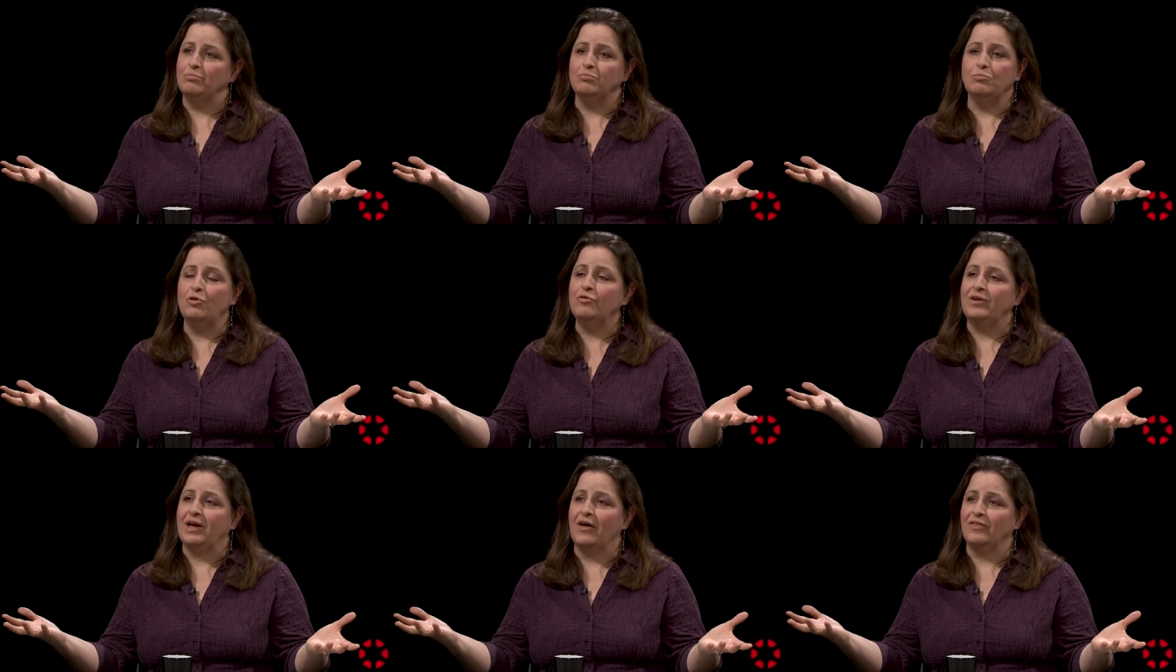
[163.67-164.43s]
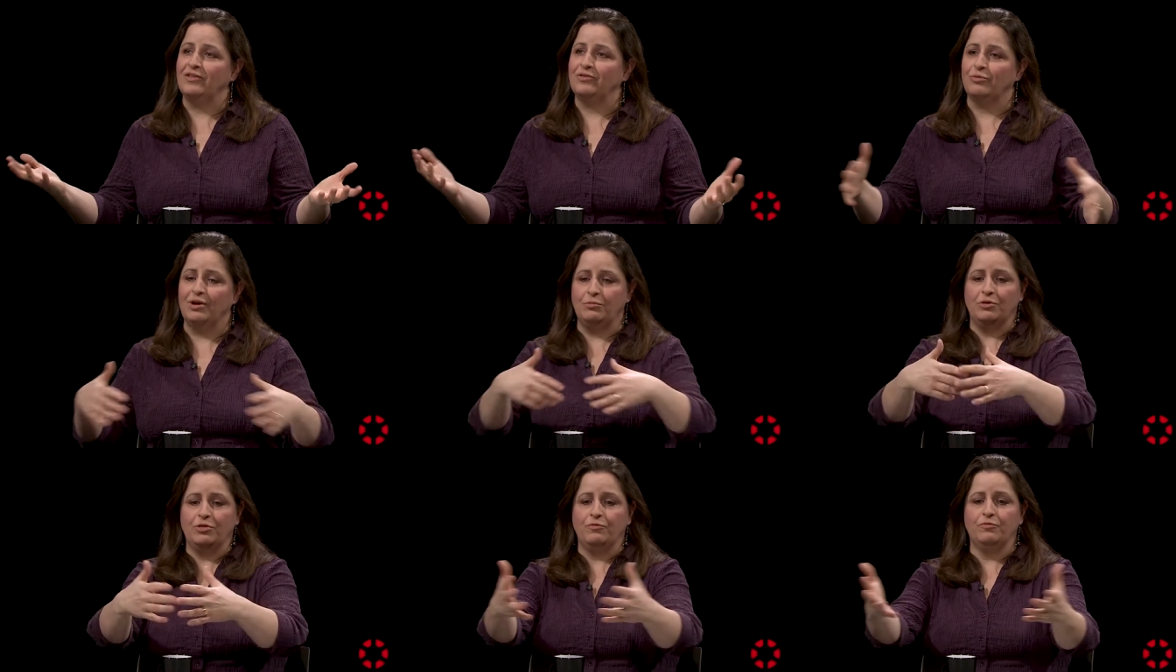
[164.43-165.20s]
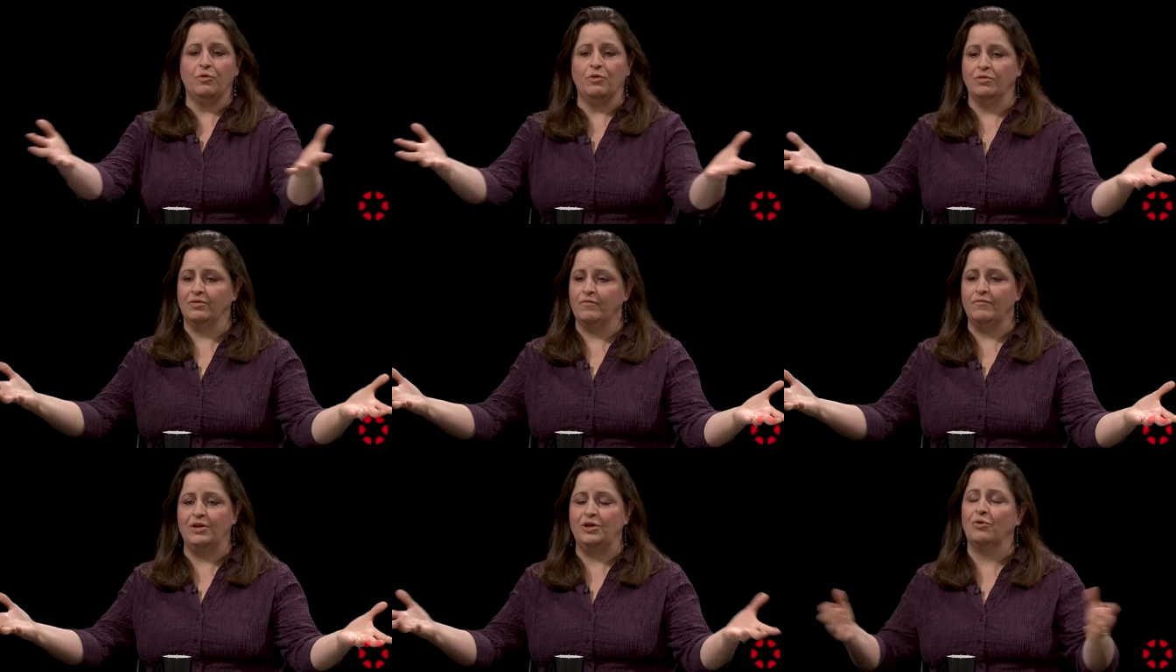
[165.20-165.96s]
movie on the screen with the full
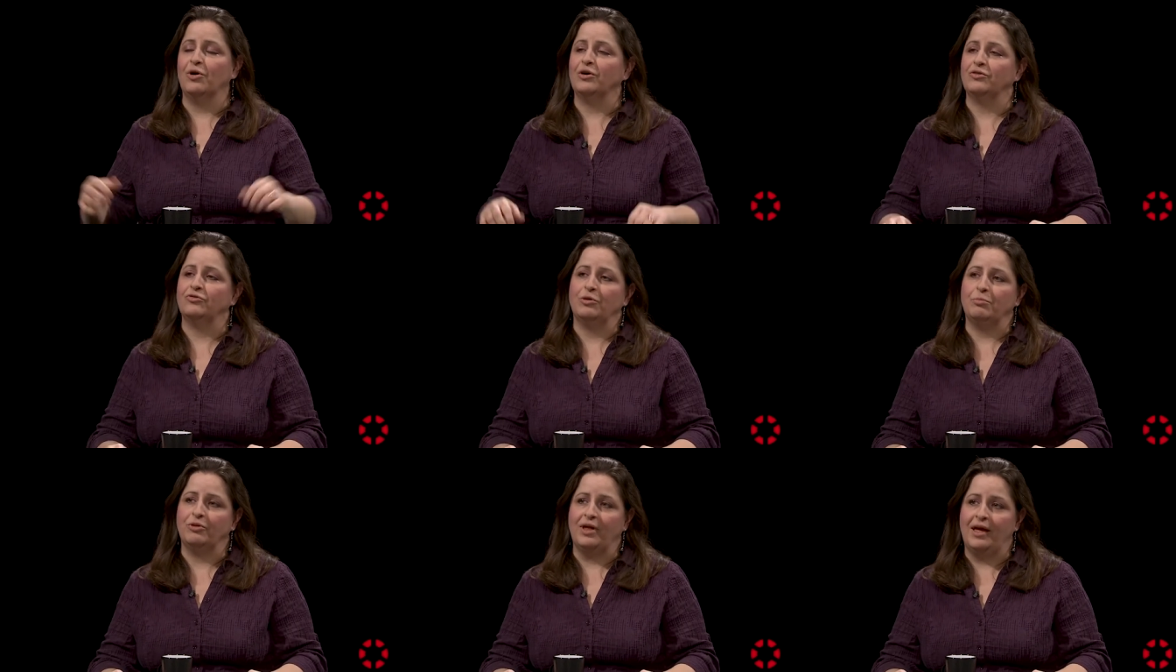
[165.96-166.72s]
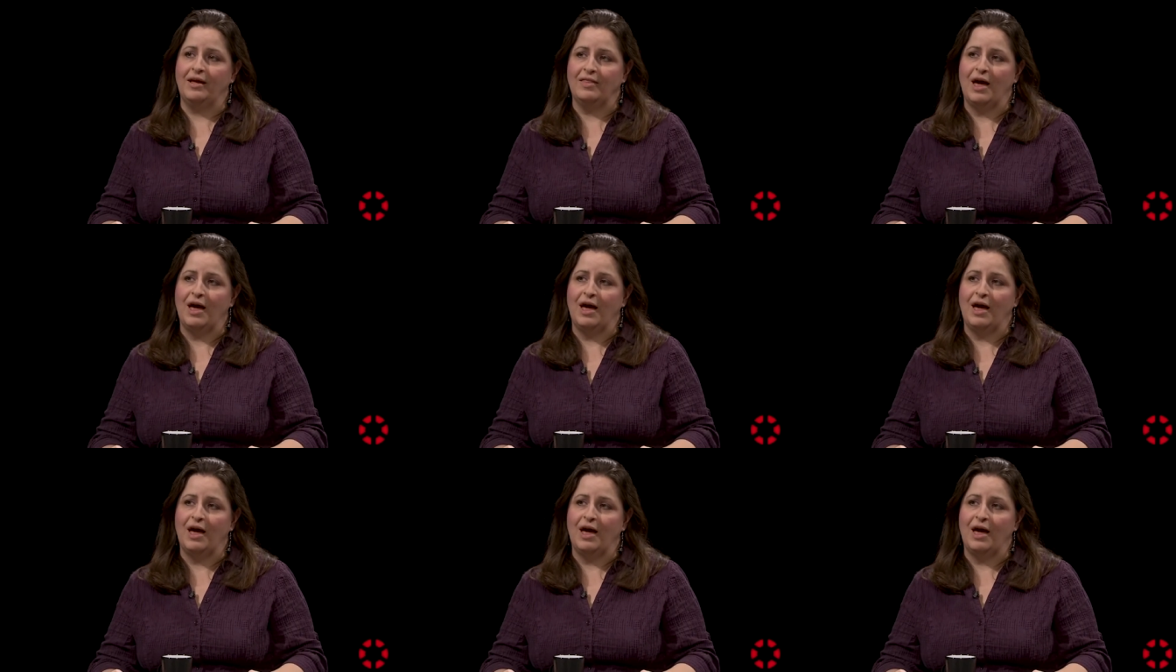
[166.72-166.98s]
symphony orchestra playing